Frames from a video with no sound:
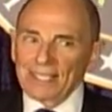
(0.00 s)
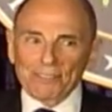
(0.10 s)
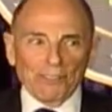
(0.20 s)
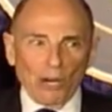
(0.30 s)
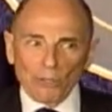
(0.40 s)

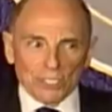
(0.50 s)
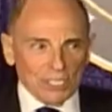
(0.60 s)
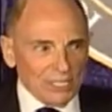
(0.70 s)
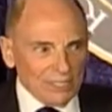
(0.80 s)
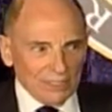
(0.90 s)

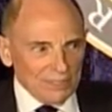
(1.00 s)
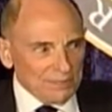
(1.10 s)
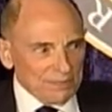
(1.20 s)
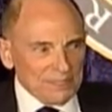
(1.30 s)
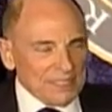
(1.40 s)
Folks,
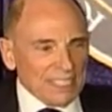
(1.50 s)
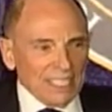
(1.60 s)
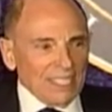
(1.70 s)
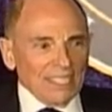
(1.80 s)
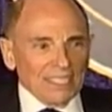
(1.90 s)

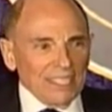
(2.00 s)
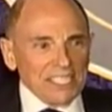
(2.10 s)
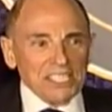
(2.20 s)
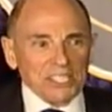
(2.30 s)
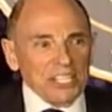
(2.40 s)

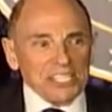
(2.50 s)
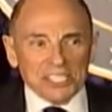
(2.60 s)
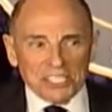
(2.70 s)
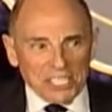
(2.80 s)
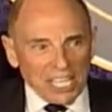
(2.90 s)
this
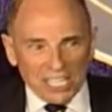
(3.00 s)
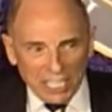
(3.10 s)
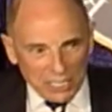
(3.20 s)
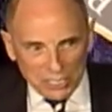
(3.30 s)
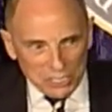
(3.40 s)
is the
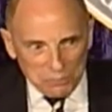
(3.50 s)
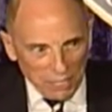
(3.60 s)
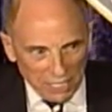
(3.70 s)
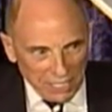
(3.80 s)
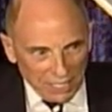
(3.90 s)
Clinton
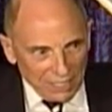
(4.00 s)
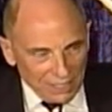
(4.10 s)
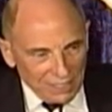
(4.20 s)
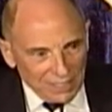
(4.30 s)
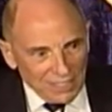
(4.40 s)
speaking.
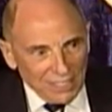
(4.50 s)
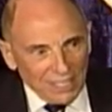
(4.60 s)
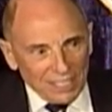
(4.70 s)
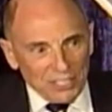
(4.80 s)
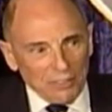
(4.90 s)

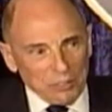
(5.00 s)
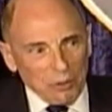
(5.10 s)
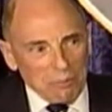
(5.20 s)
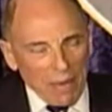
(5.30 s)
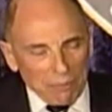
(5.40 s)
You have to
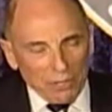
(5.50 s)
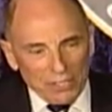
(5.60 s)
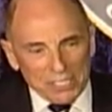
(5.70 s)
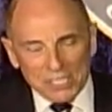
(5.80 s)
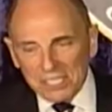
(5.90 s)
remember,
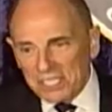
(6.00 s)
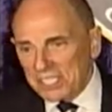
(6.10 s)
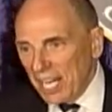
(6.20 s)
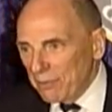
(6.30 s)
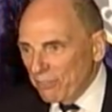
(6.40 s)
this is the
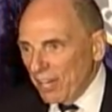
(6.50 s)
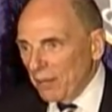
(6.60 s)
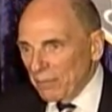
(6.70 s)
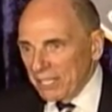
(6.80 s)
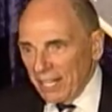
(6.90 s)
same
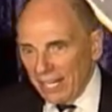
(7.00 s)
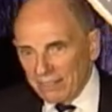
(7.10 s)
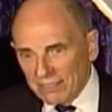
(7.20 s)
family that